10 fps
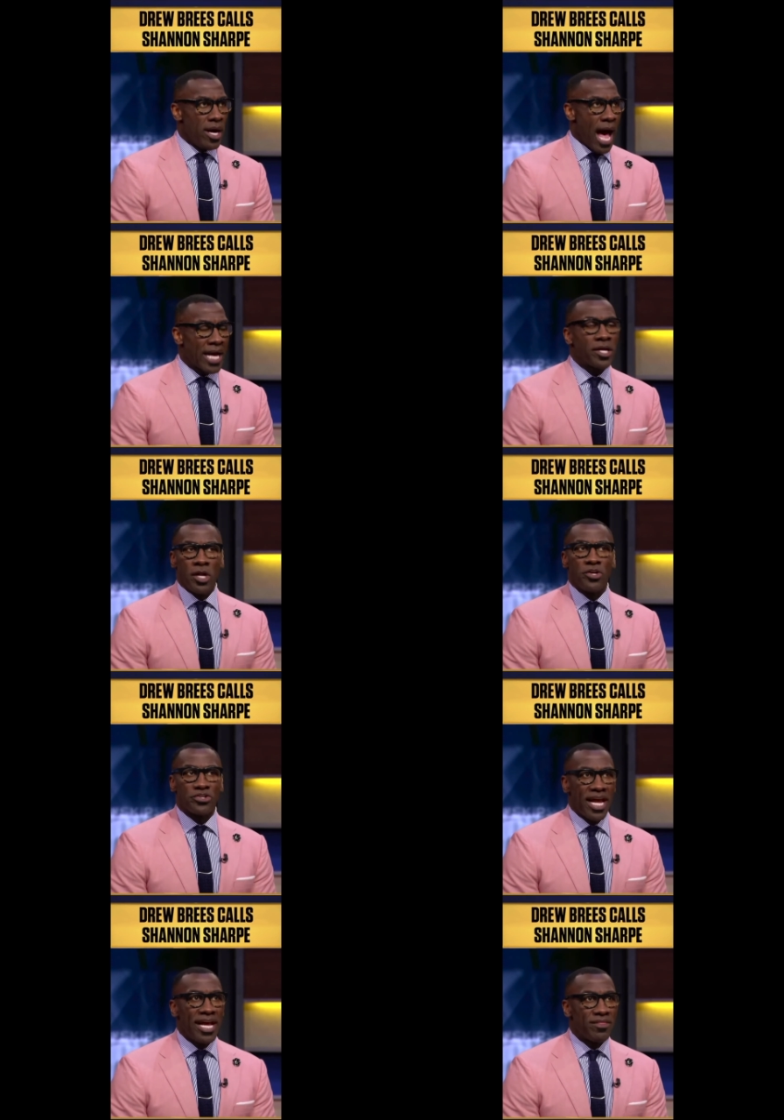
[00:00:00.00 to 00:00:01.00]
I can
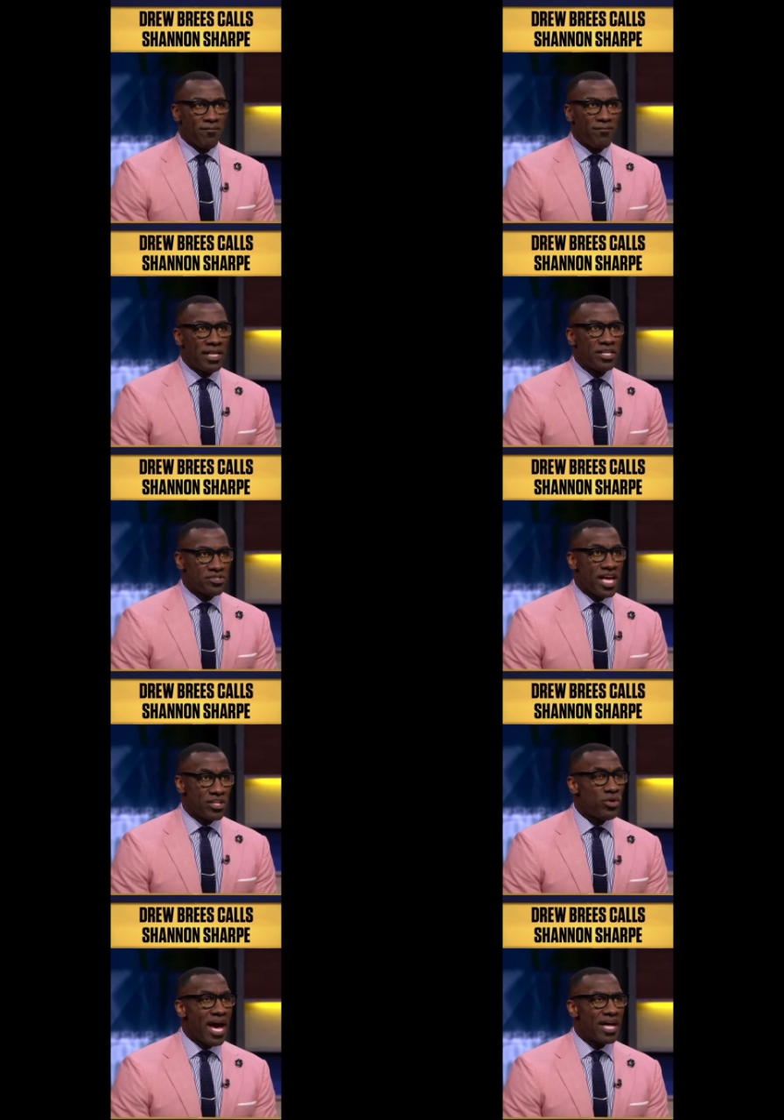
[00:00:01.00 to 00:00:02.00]
understand the feelings
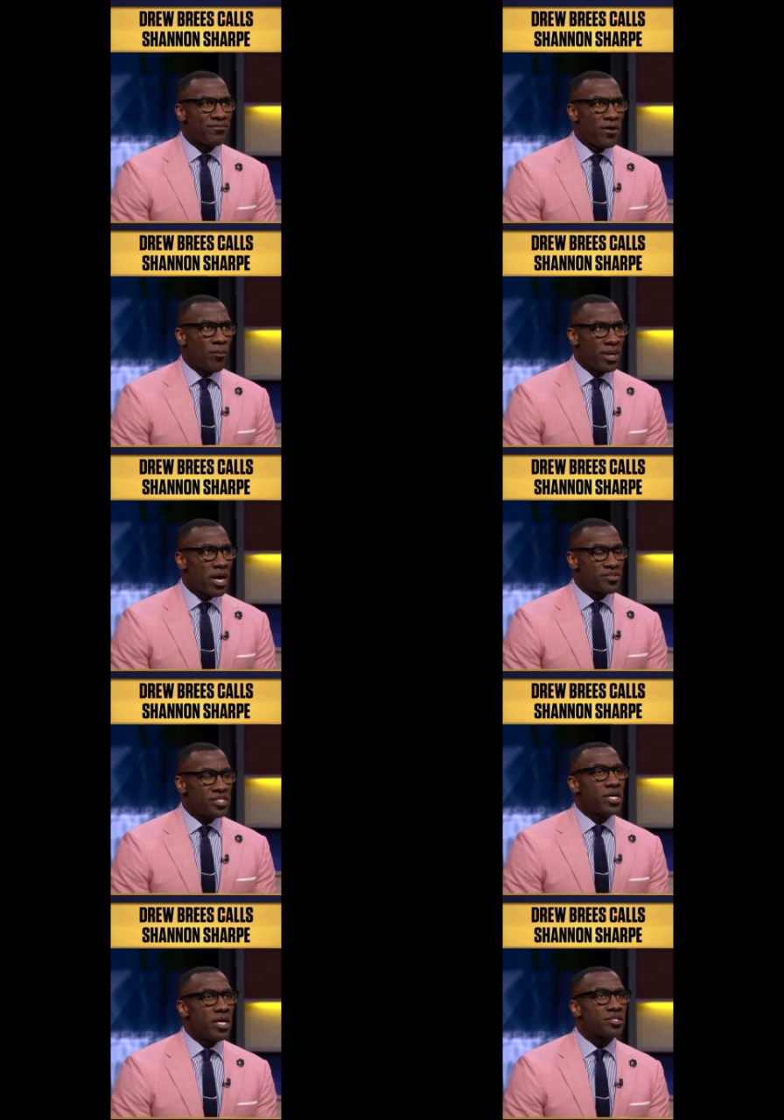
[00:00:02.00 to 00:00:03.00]
that you guys felt, because
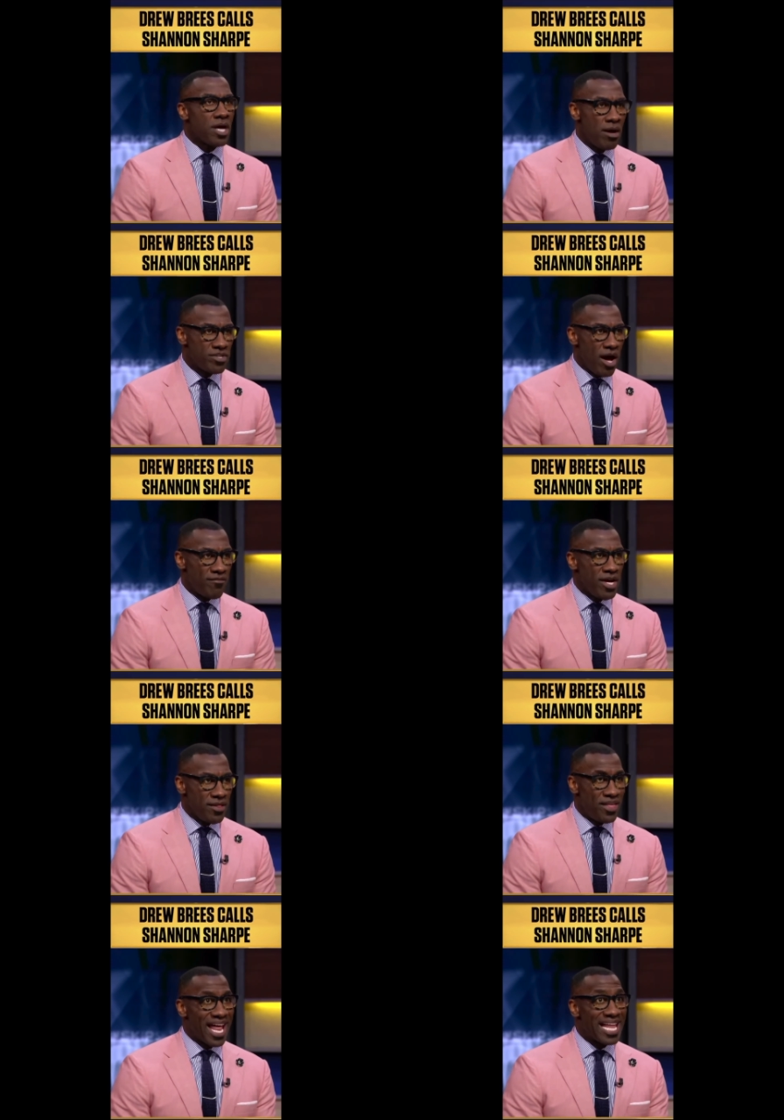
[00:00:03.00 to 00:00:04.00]
it does come off
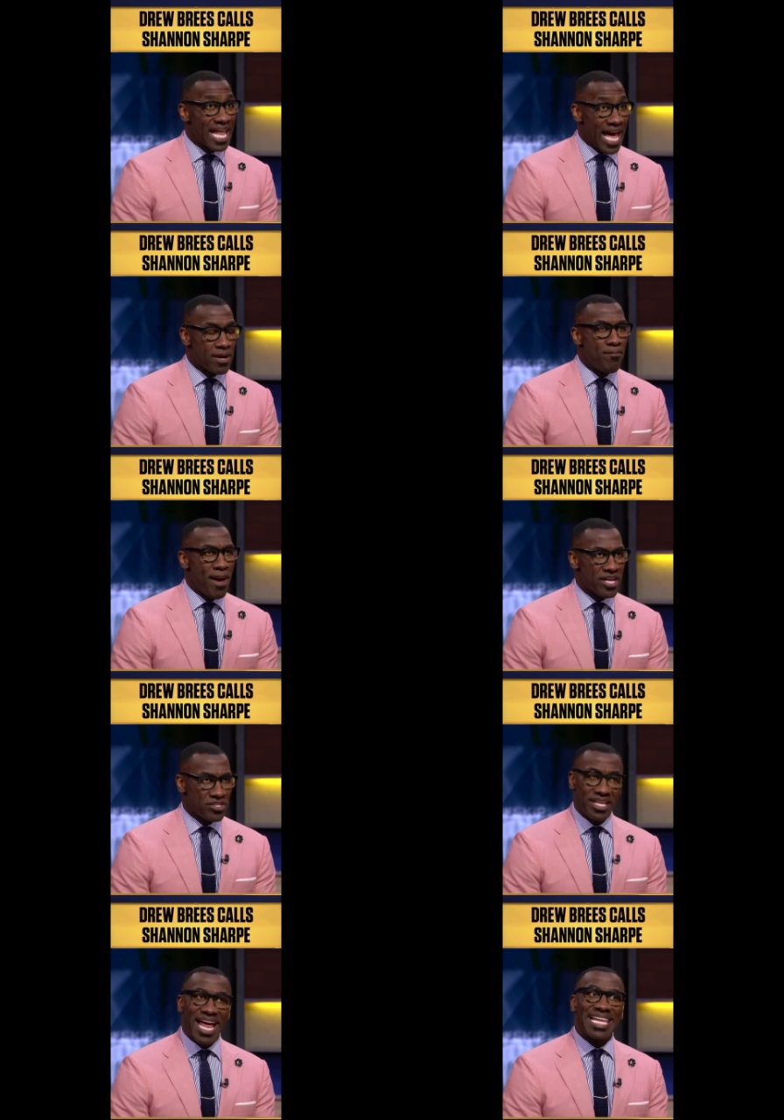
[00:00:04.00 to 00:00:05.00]
that I lack
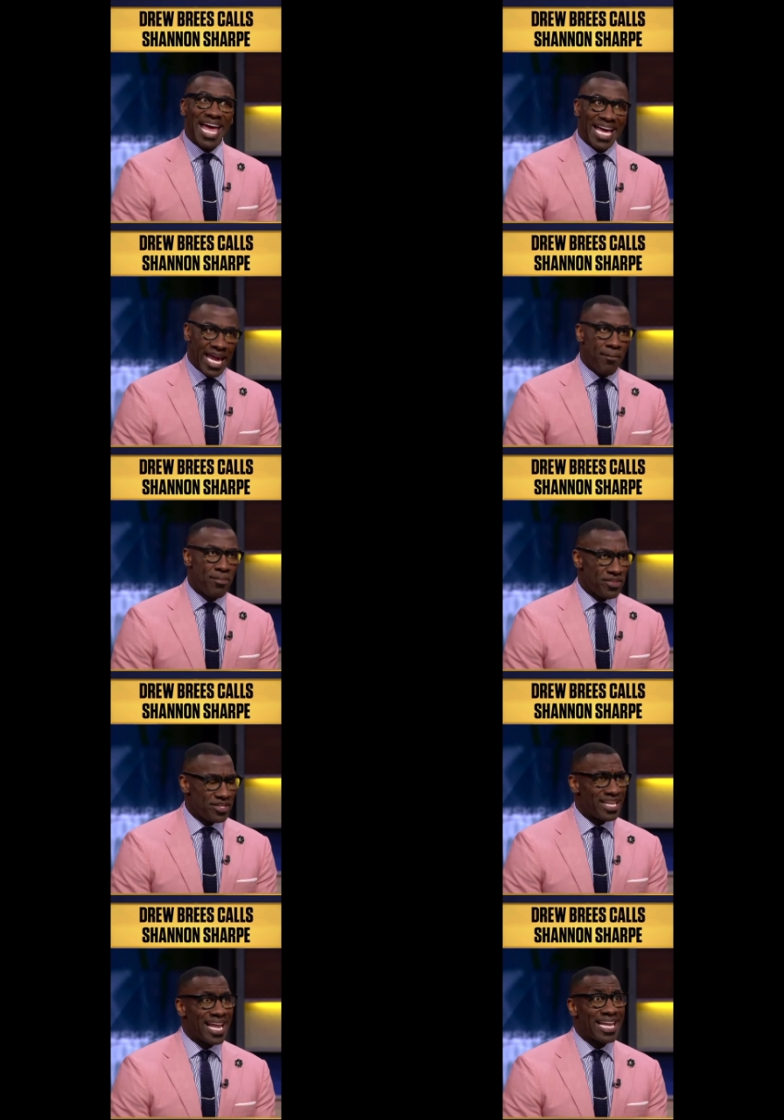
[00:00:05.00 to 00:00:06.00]
compassion, that I lack empathy,
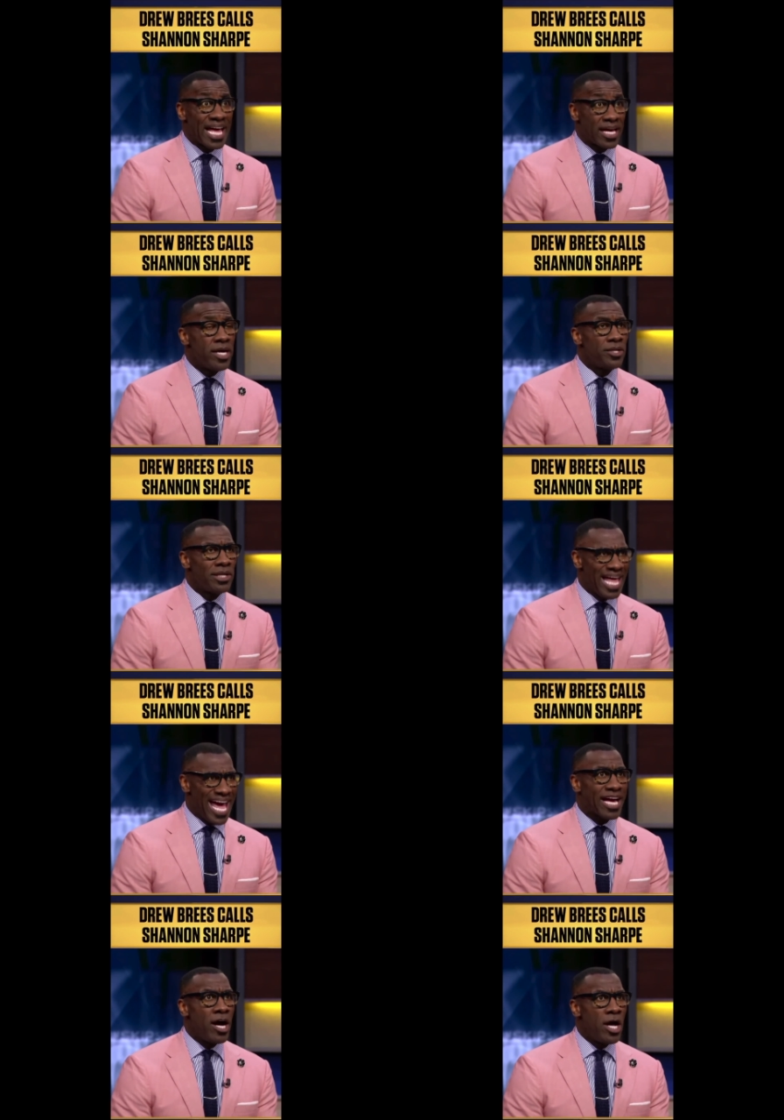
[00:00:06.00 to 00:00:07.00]
that I
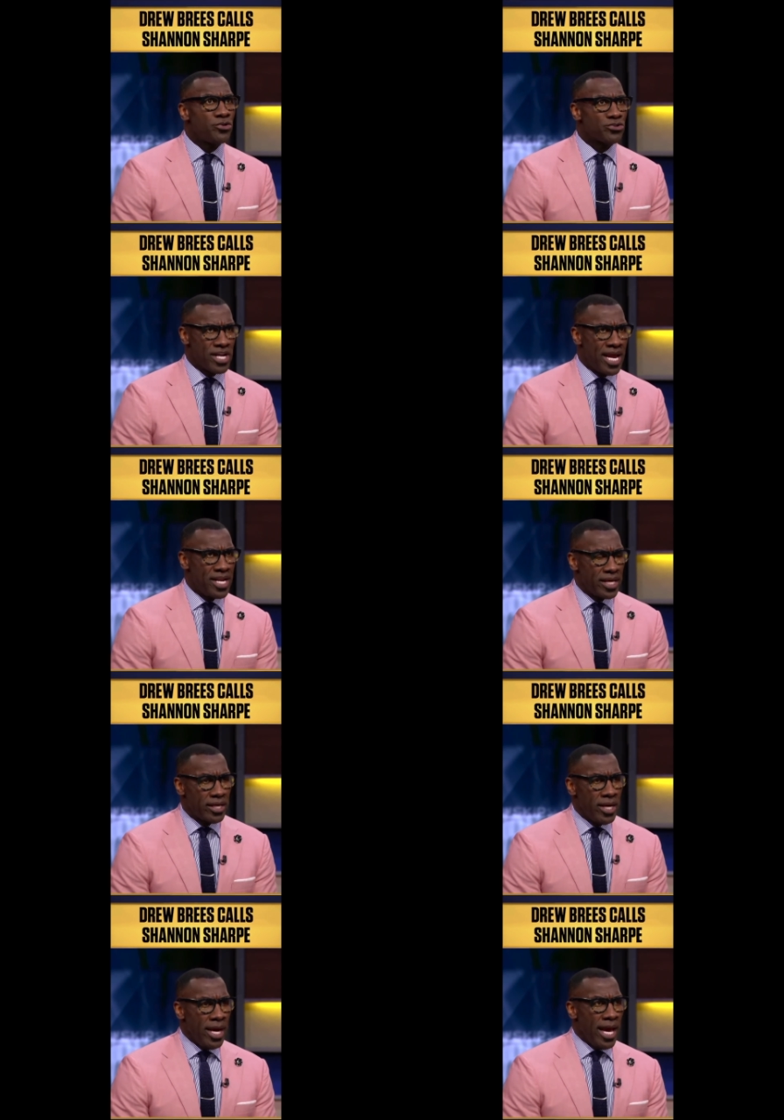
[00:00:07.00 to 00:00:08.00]
lack understanding.
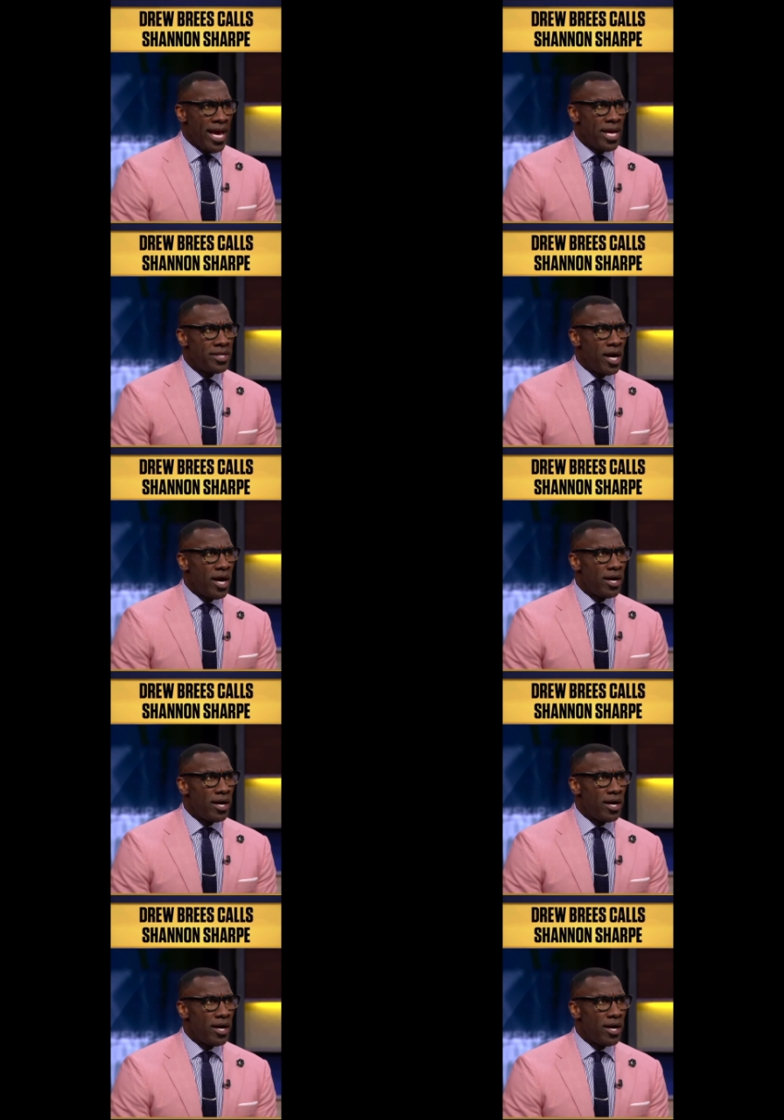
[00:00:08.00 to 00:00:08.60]
And